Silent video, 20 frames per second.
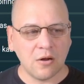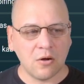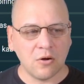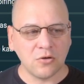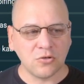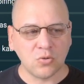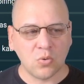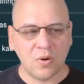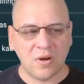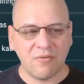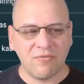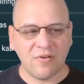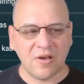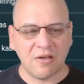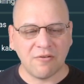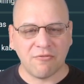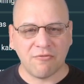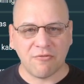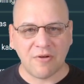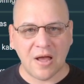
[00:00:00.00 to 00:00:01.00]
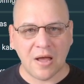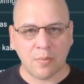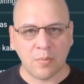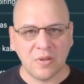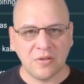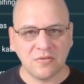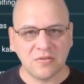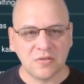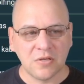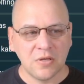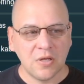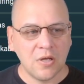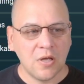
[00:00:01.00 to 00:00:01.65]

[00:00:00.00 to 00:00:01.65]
our 25 fragments